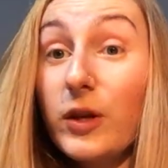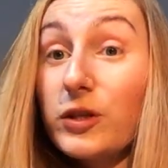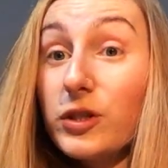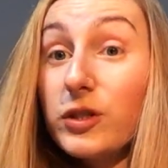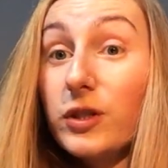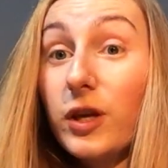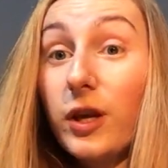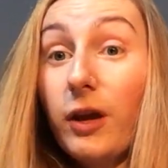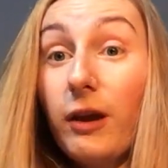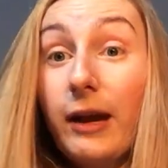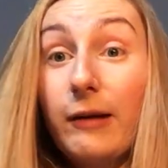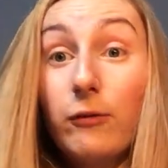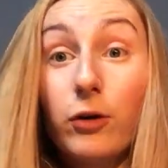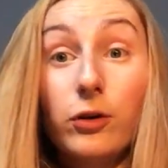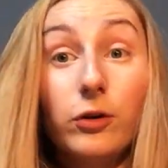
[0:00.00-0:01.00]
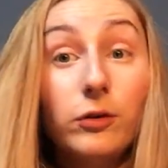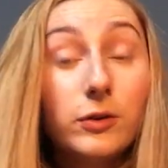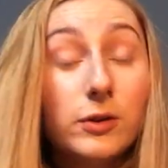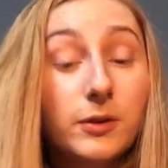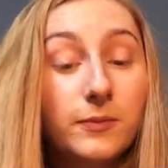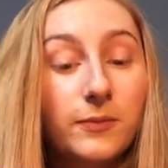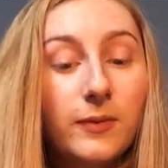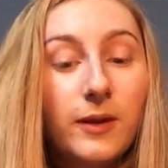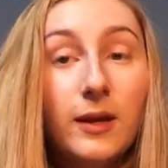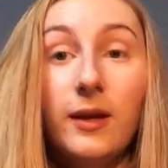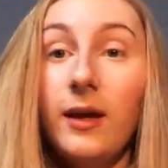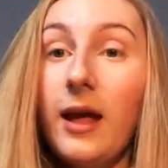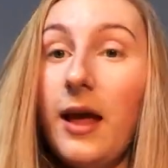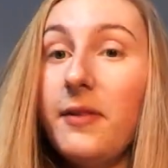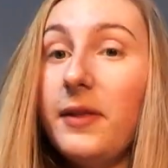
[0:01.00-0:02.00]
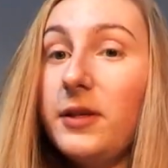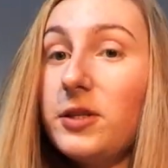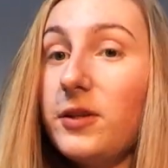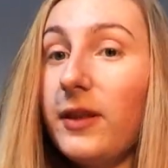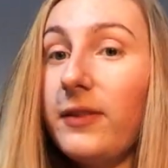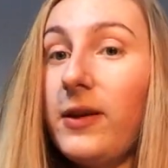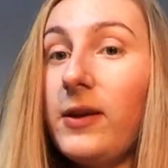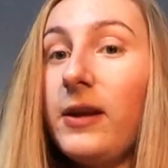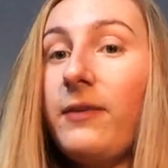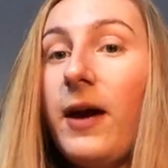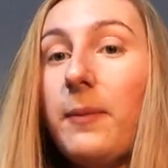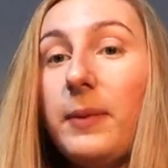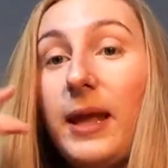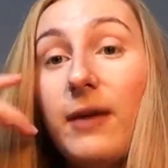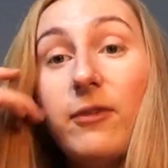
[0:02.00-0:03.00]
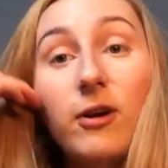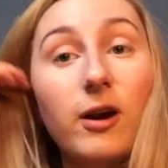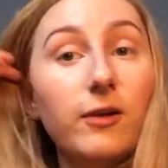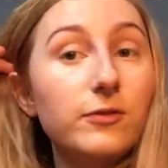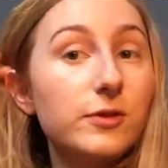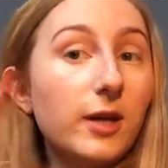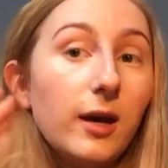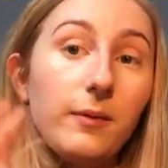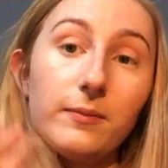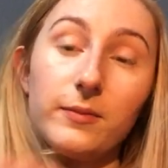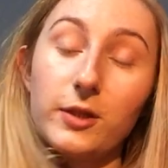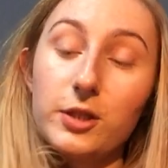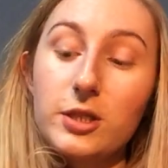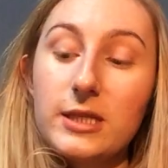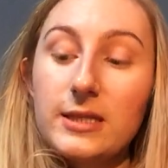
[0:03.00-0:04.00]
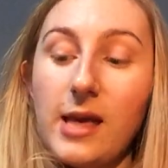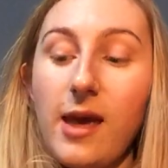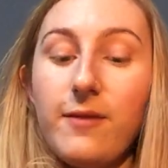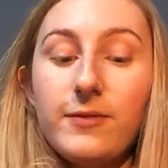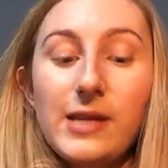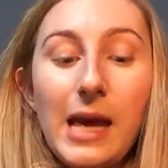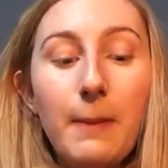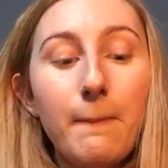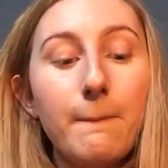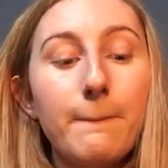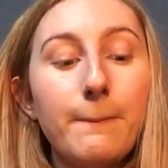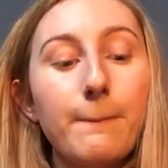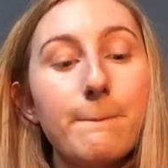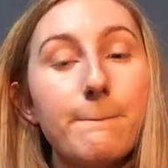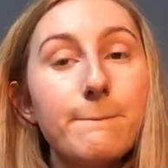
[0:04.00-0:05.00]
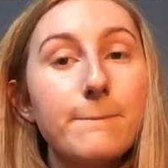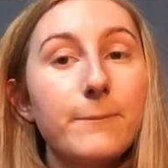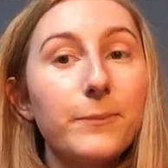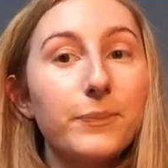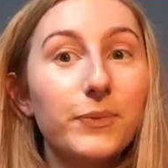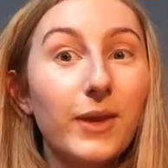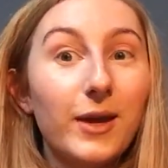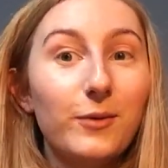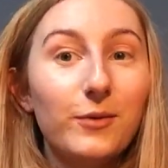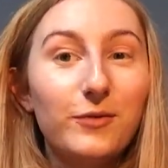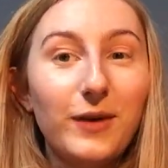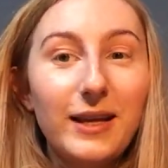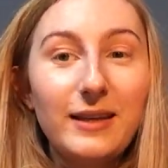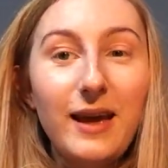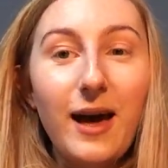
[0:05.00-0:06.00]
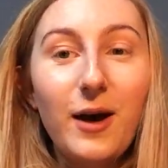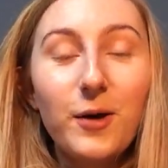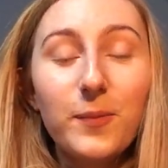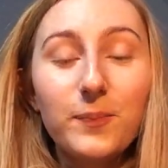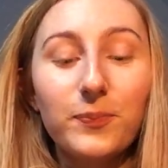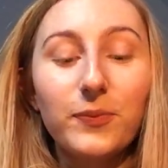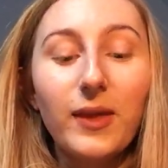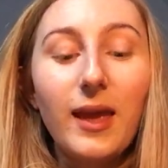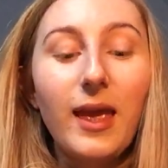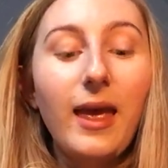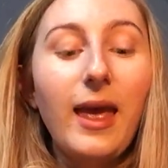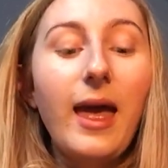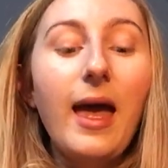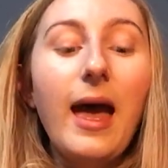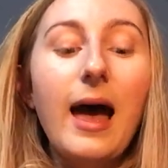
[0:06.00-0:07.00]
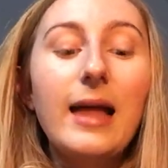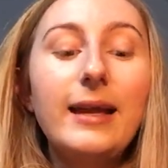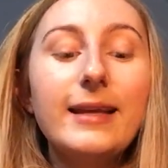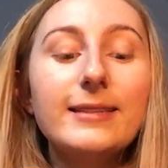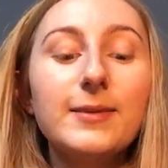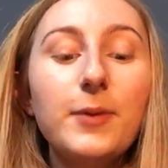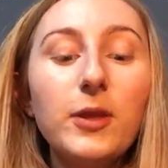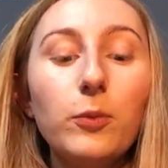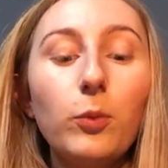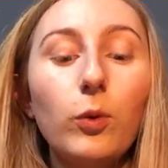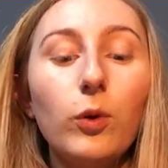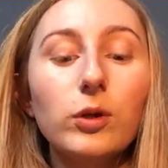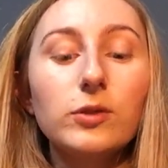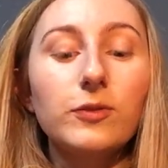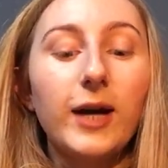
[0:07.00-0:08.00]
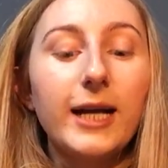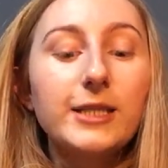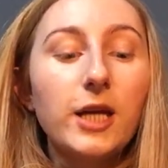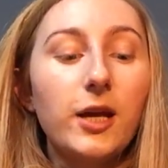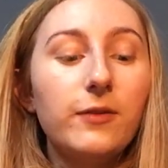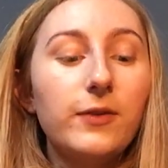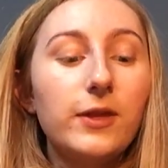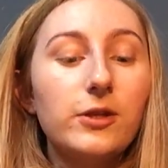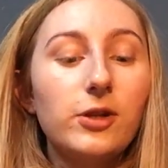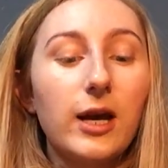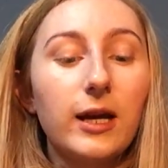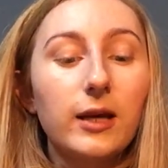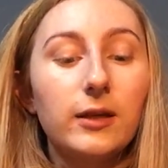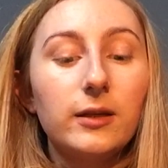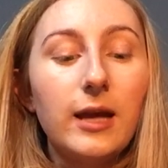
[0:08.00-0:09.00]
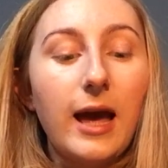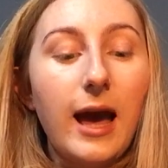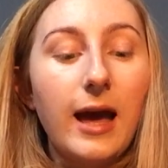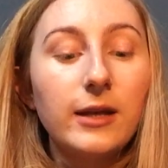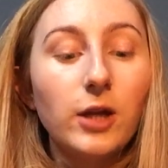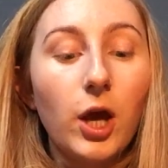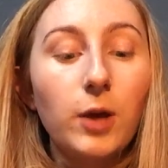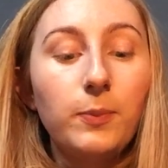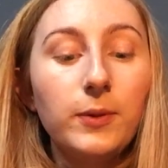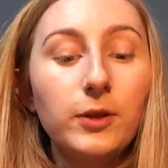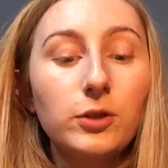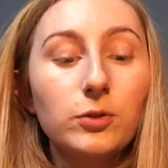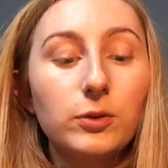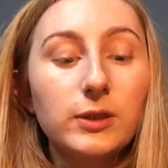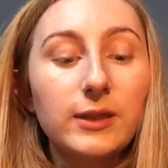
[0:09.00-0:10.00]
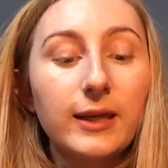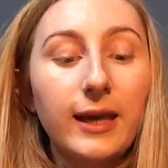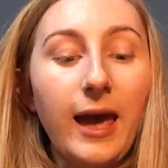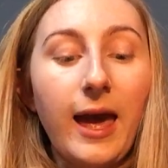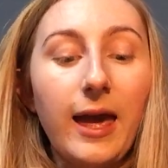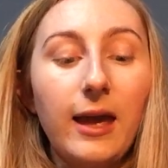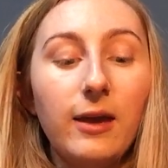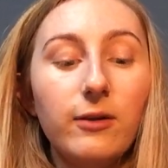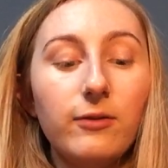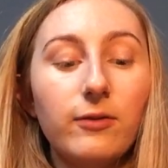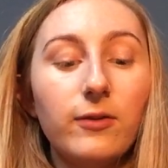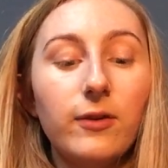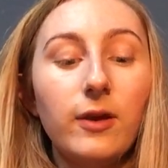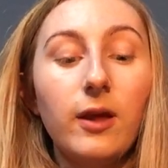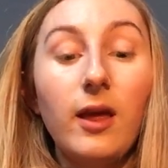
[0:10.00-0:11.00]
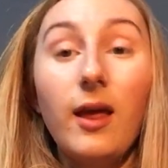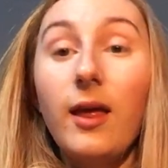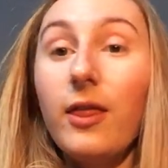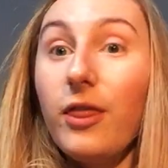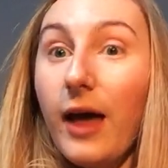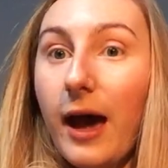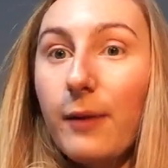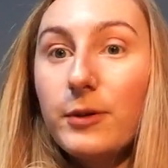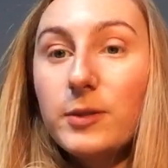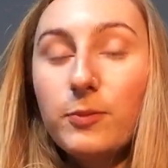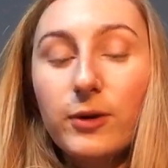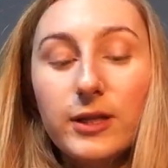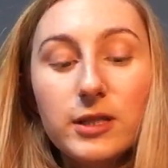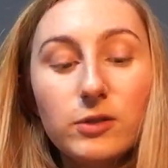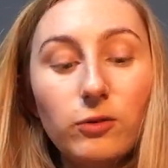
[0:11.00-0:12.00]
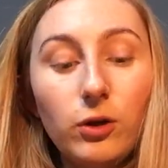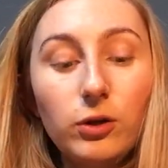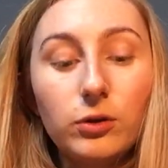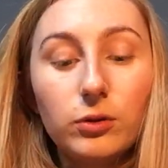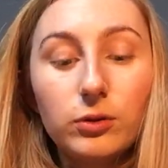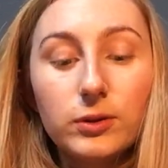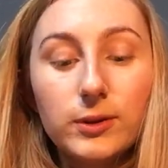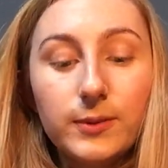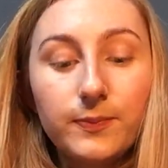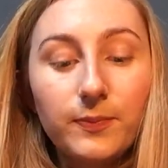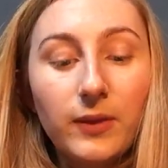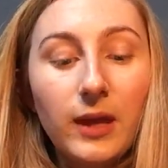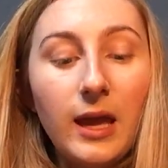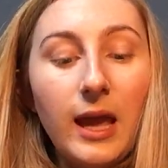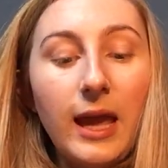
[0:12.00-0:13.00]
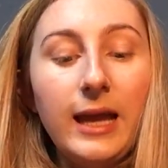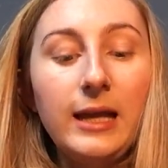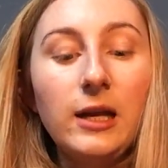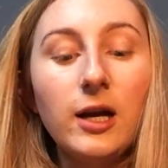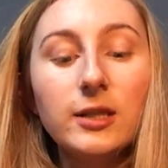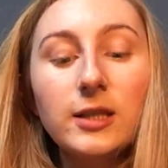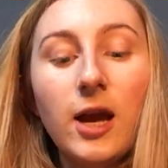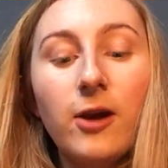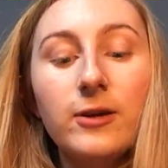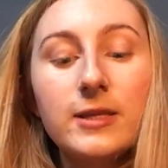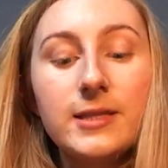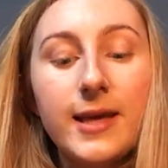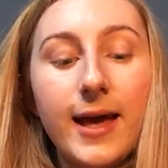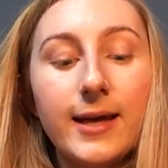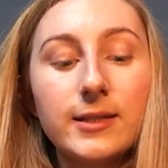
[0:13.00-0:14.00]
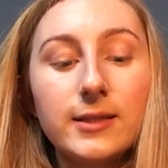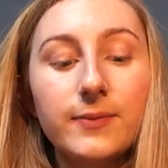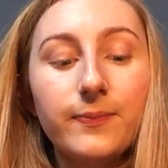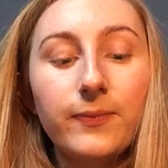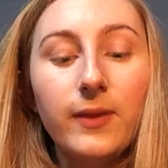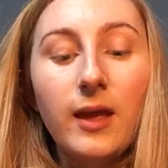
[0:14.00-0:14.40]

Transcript: She's going to go get Ronald? And then do you think they'll live happily ever after because she saved him? We'll find out. Elizabeth walked right over the dragon and opened the door to the cave. There was Prince Ronald. He looked at her and said,